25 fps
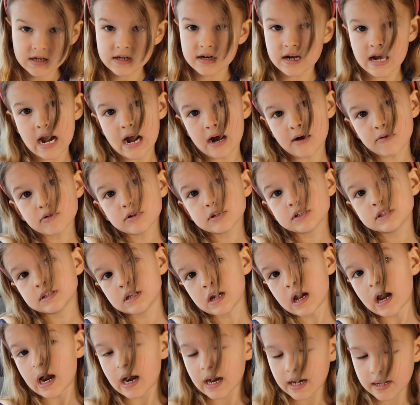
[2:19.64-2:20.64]
Now it's
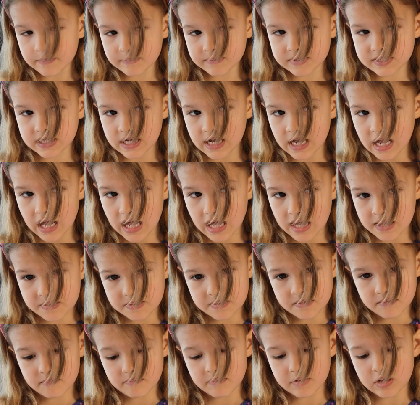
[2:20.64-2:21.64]
time to add
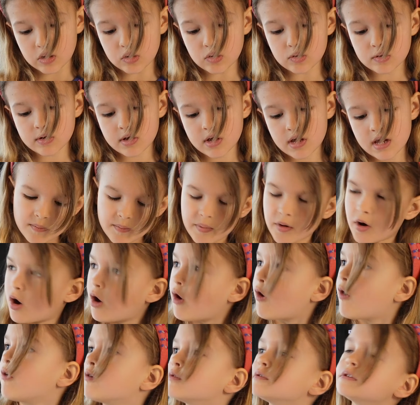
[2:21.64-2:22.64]
the milk, but
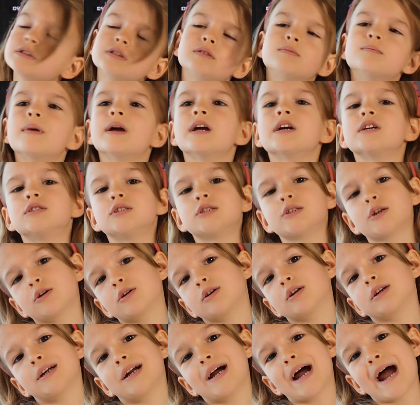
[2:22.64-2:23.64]
always make
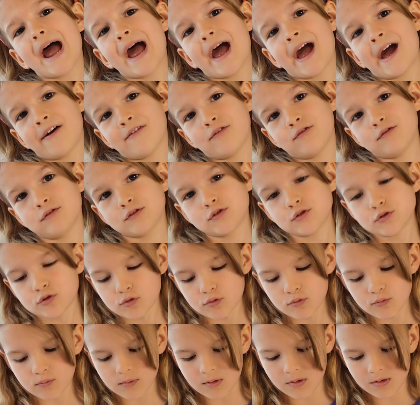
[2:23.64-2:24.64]
sure
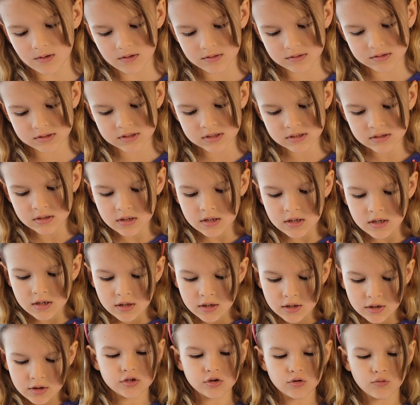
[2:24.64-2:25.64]
afterwards
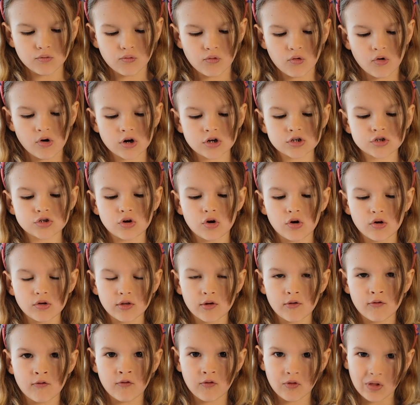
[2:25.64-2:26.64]
to wash all
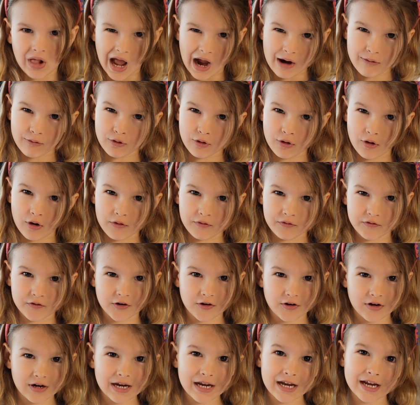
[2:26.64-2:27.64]
the flour off your
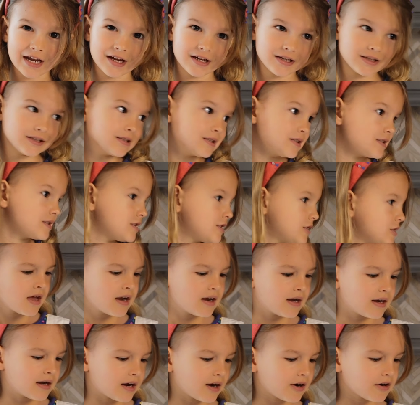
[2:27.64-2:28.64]
hands.
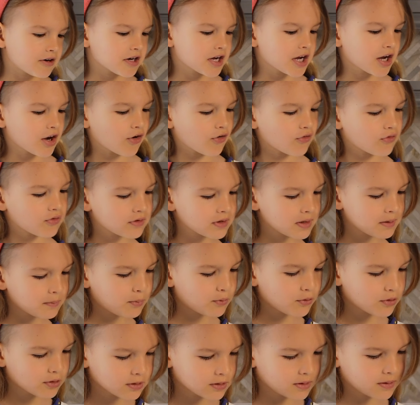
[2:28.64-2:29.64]
Now carefully
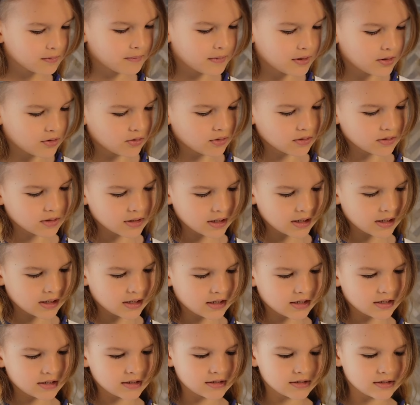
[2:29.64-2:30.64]
pour the milk
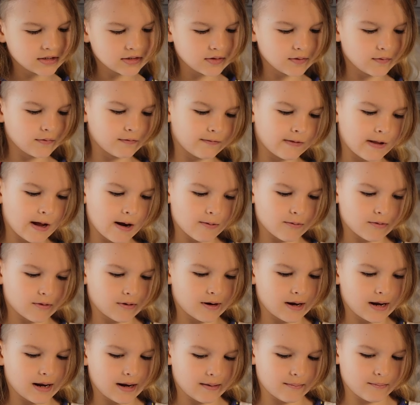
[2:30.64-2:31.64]
into the flour
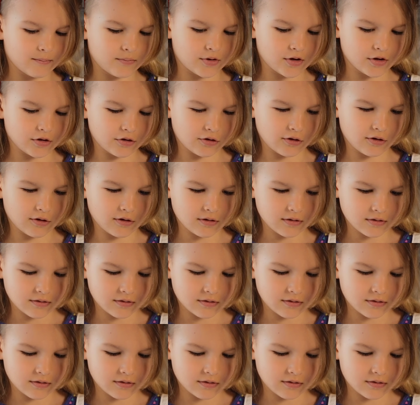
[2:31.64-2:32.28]
and butter.